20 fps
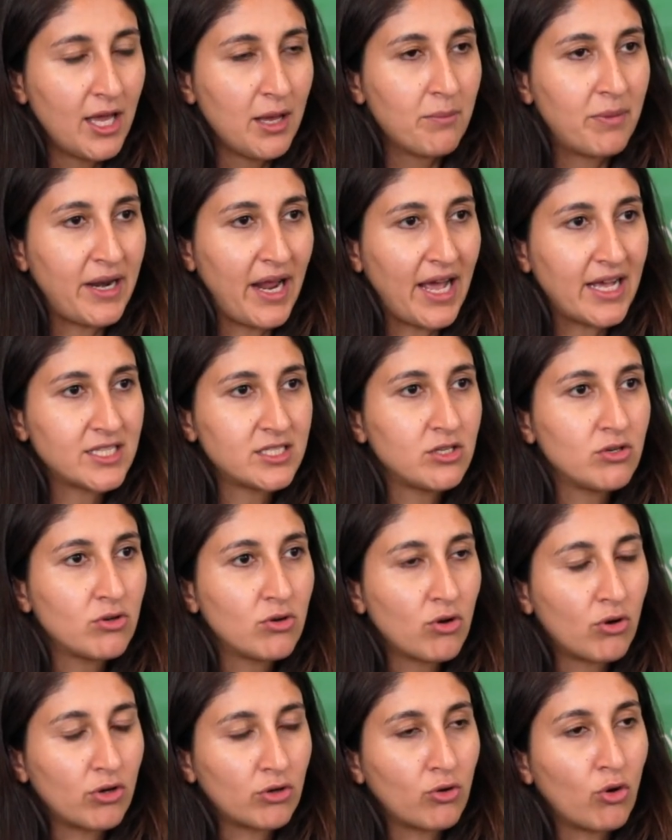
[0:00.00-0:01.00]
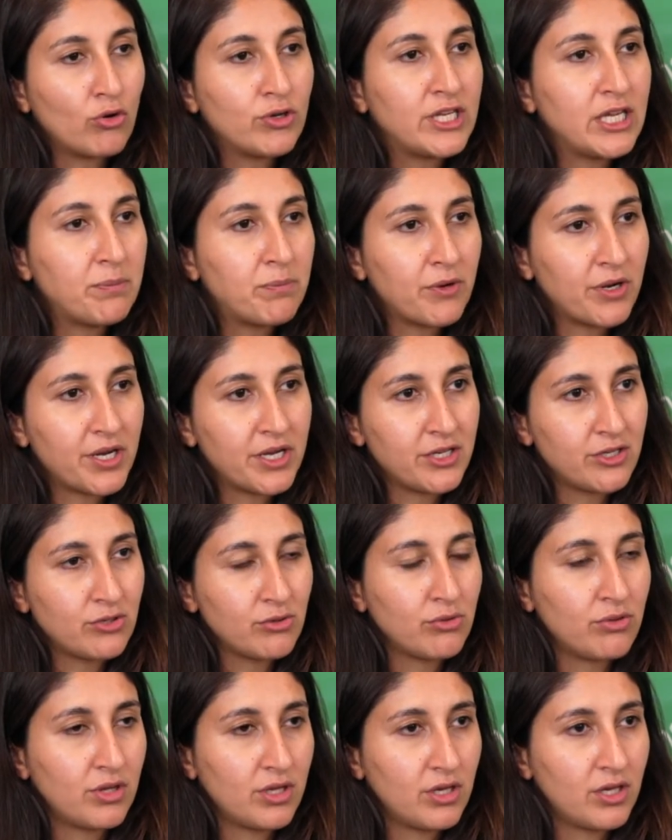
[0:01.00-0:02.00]
But as you go, go deeper
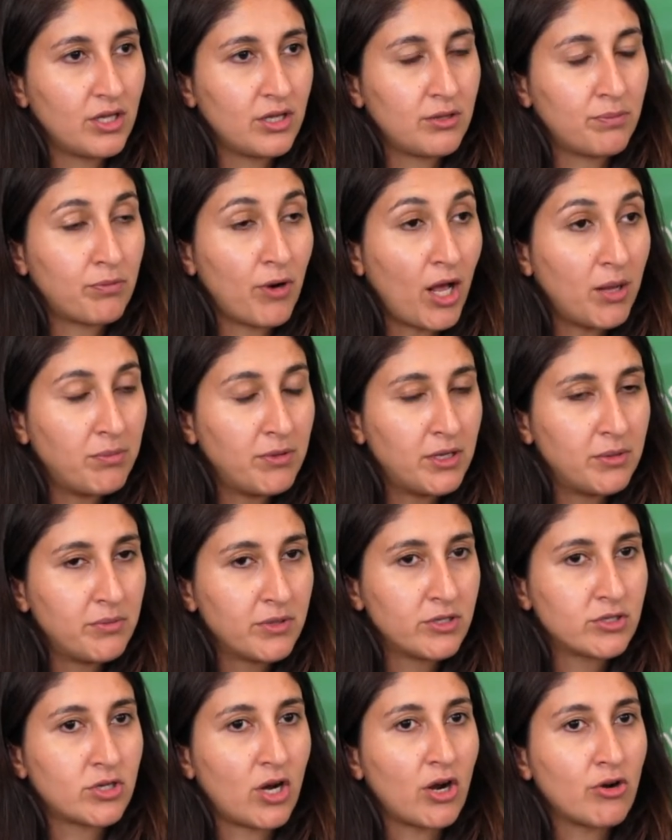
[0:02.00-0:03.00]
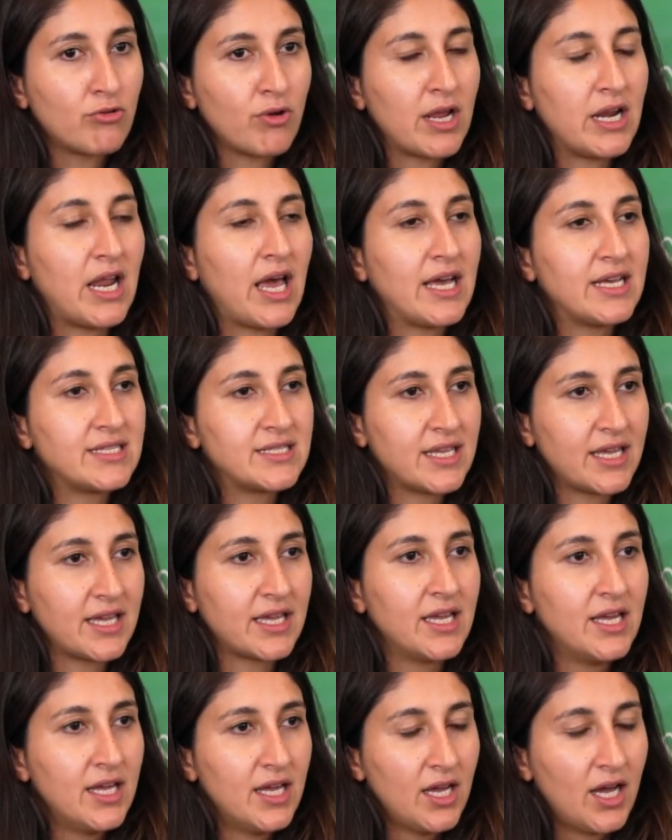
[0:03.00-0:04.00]
into the, the problem, you start
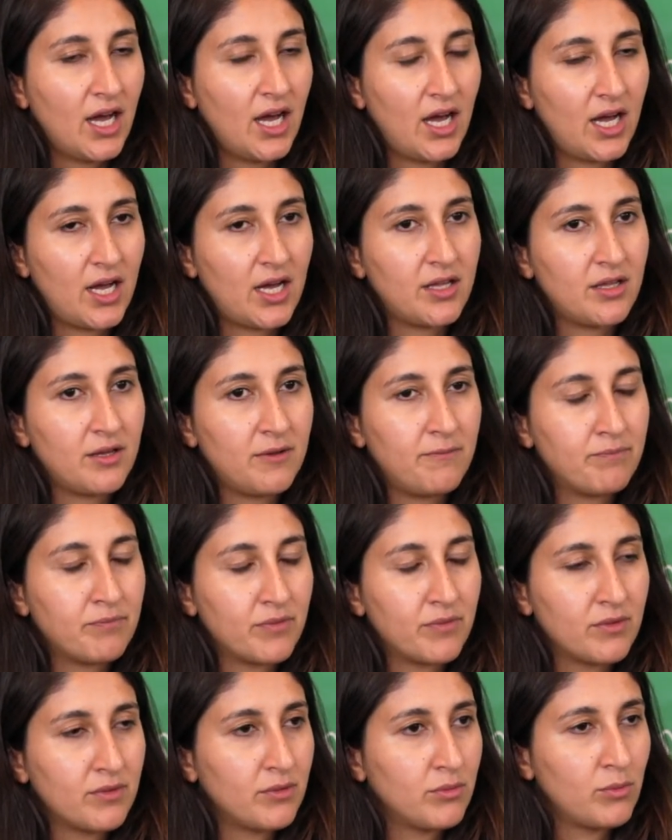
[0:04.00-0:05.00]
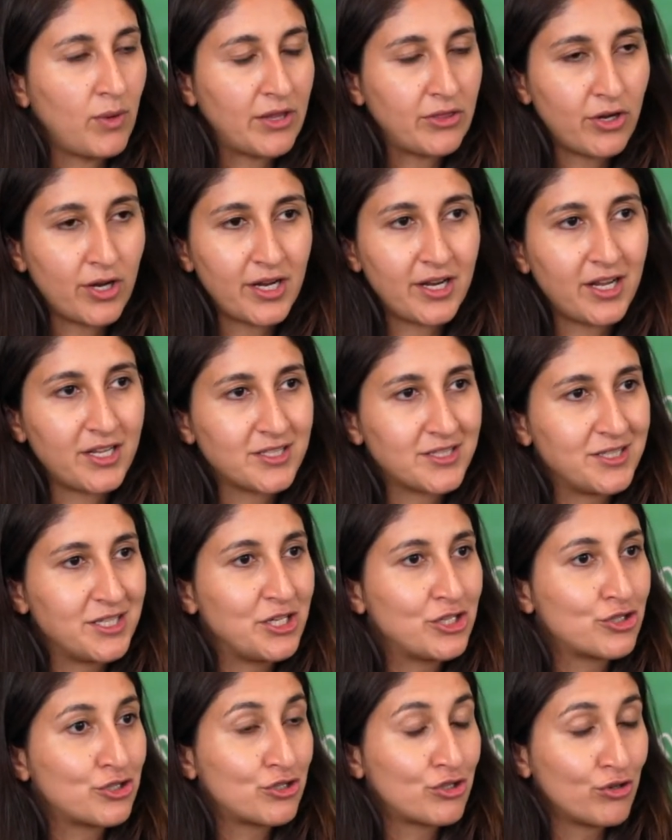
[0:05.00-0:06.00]
realizing uh, whether it is
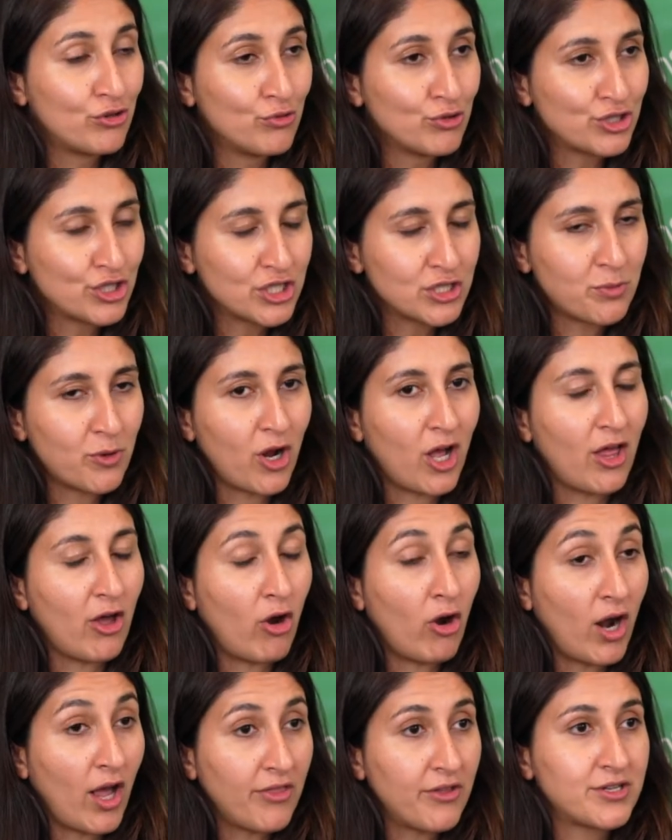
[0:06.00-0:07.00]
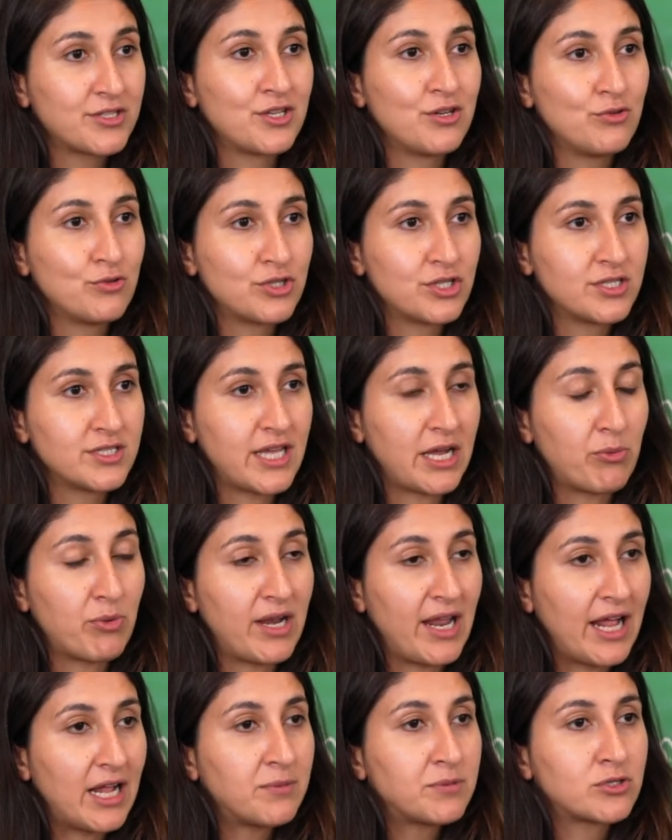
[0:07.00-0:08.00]
niche solutions or other solutions that
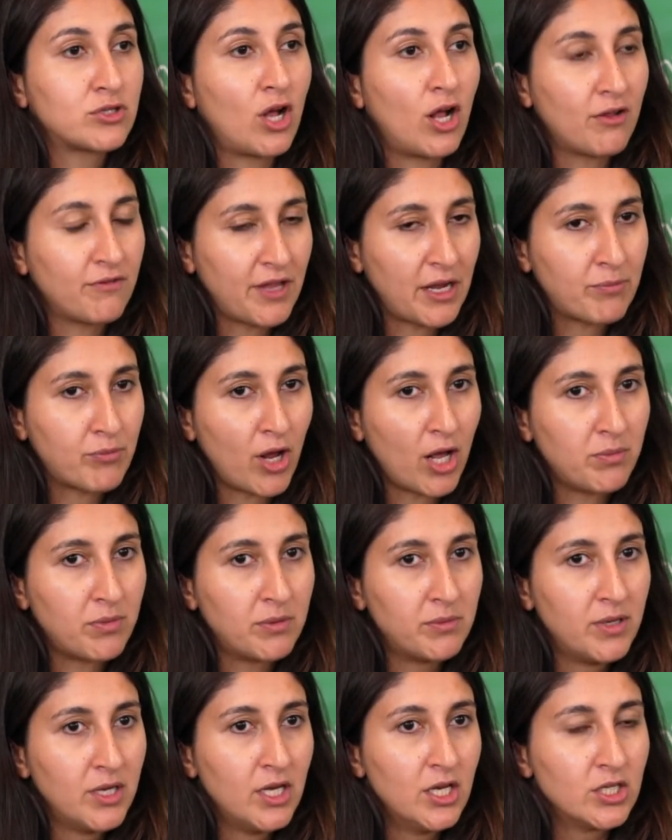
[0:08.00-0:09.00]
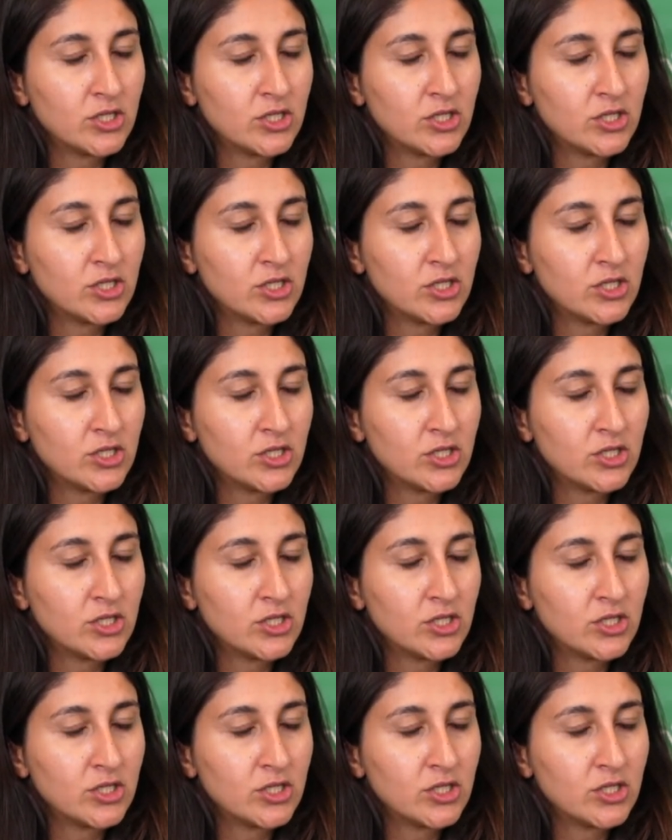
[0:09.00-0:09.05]
will help solve that problem.